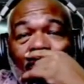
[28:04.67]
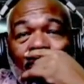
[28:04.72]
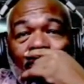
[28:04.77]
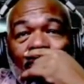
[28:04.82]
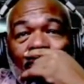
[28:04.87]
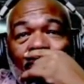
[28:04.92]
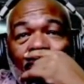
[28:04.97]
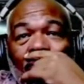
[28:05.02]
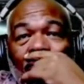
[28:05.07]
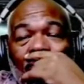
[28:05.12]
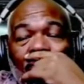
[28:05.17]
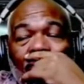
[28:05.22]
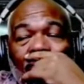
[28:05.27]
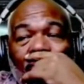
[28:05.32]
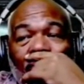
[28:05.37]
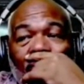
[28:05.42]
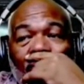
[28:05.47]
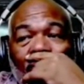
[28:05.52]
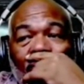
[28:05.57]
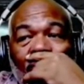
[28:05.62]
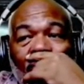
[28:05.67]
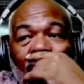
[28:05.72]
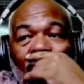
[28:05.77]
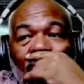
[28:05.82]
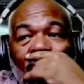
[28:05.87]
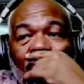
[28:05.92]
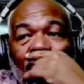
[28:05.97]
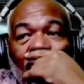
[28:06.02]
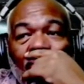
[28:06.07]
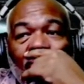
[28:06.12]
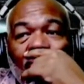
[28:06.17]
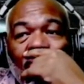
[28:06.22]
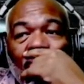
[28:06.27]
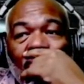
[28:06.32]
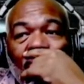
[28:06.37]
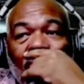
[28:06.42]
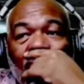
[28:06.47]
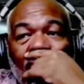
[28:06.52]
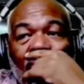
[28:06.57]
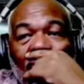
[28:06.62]

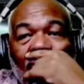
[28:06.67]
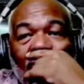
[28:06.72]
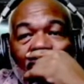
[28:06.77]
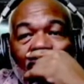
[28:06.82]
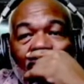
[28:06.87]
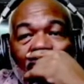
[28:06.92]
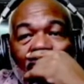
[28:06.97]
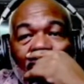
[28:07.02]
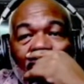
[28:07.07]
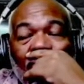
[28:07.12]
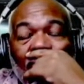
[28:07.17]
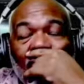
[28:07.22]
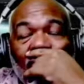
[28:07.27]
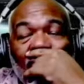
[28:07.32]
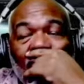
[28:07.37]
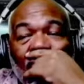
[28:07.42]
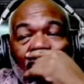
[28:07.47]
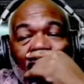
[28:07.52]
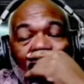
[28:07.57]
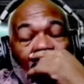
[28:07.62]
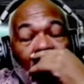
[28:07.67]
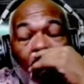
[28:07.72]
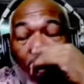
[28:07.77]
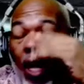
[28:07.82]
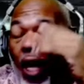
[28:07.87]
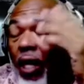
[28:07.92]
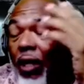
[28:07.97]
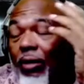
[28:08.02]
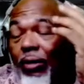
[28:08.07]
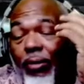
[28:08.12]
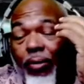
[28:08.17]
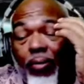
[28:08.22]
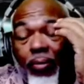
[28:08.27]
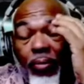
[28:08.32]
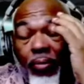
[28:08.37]
(no one is talking)